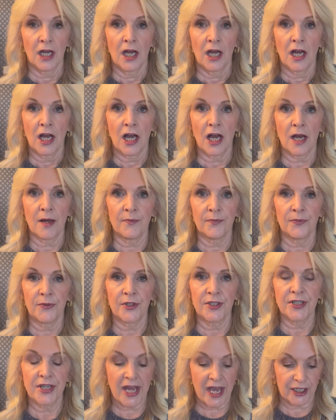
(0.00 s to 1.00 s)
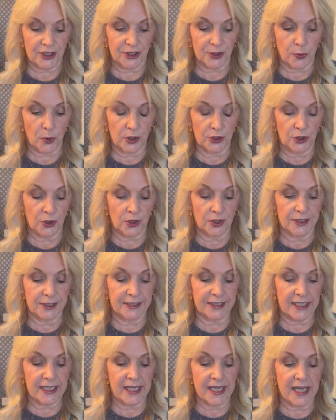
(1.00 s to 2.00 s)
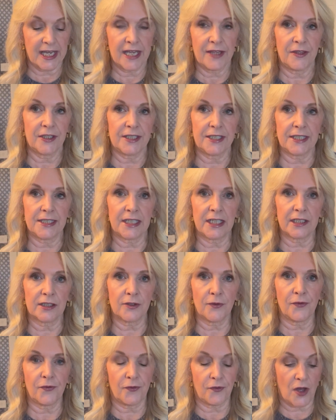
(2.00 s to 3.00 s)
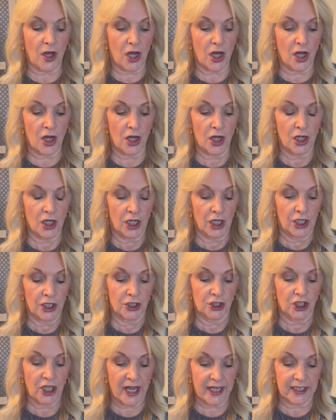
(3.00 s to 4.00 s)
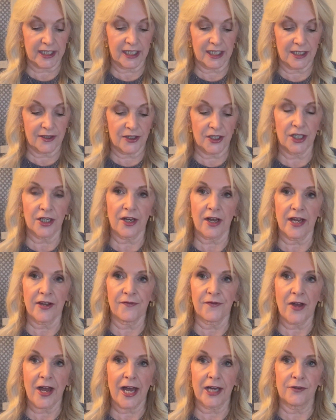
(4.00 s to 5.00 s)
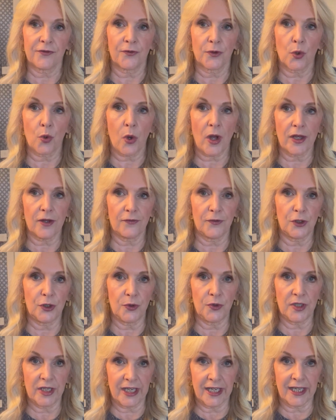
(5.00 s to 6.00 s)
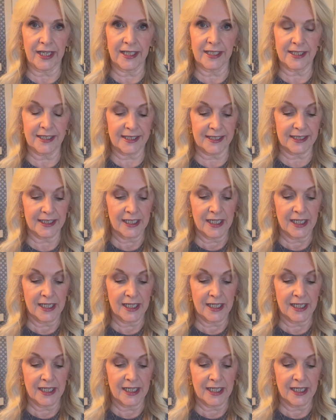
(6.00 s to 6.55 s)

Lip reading: The next one you can see here, this is a little fur jacket that I've had for quite a few years.